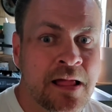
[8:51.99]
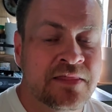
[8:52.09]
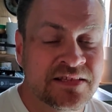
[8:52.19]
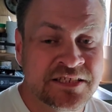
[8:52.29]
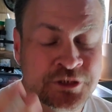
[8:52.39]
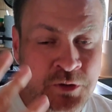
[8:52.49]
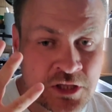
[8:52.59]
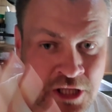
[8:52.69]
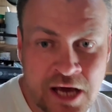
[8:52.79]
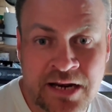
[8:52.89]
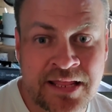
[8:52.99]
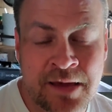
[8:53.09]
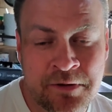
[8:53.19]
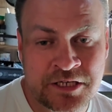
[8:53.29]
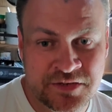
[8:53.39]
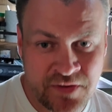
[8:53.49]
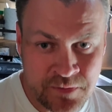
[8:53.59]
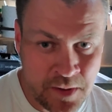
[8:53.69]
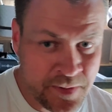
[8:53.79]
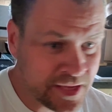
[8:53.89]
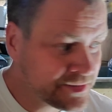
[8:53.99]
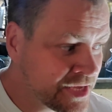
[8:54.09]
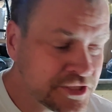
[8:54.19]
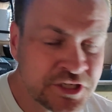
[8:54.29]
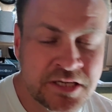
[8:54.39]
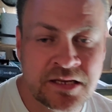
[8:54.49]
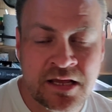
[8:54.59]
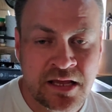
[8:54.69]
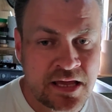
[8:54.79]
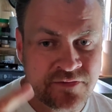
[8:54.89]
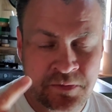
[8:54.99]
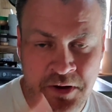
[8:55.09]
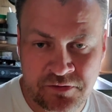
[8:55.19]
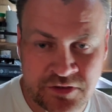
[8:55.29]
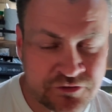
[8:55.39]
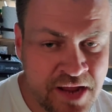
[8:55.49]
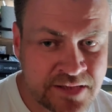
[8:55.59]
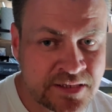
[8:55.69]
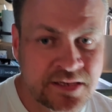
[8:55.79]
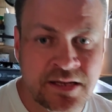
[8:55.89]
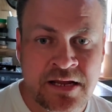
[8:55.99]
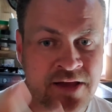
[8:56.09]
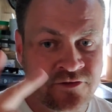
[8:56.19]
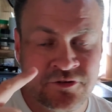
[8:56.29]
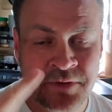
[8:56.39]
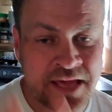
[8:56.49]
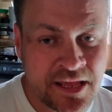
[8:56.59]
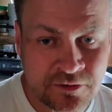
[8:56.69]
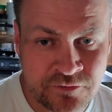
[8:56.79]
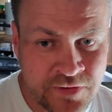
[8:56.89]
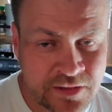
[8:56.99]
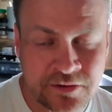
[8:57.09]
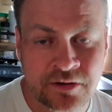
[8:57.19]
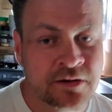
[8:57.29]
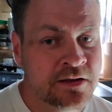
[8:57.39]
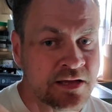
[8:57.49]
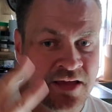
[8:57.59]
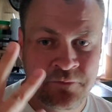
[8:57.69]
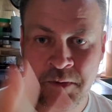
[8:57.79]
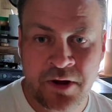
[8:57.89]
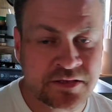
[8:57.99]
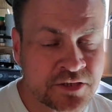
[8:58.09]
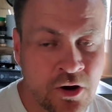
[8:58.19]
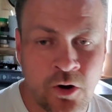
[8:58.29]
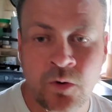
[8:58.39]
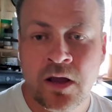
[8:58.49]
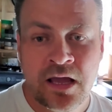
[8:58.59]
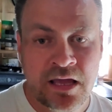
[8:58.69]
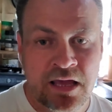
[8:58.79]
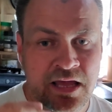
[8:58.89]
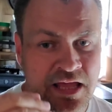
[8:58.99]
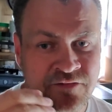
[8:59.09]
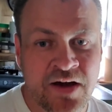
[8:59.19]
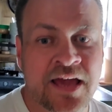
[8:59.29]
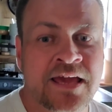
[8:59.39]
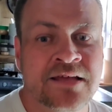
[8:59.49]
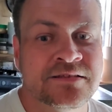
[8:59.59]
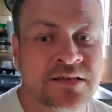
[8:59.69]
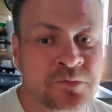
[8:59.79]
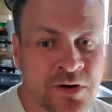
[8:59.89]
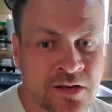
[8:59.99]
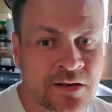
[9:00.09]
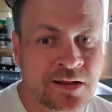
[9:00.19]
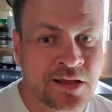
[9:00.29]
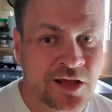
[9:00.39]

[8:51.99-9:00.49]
This can do a lot of damage if I'm not paying attention, if I'm driving distracted, if there's a mechanical failure, if my brakes go. If I hit someone